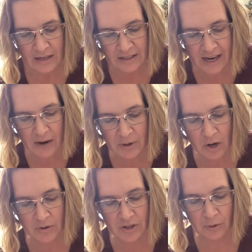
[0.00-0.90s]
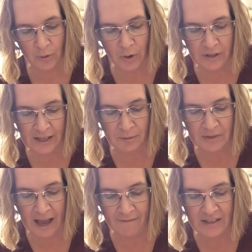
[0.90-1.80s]
Today we know that rose hips
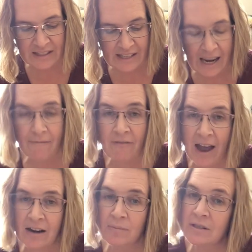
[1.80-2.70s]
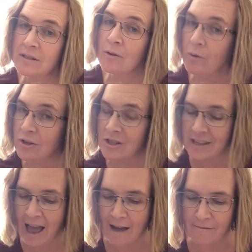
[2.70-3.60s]
have the same vitamins that oranges
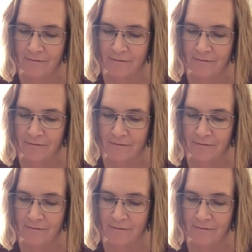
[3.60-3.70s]
have.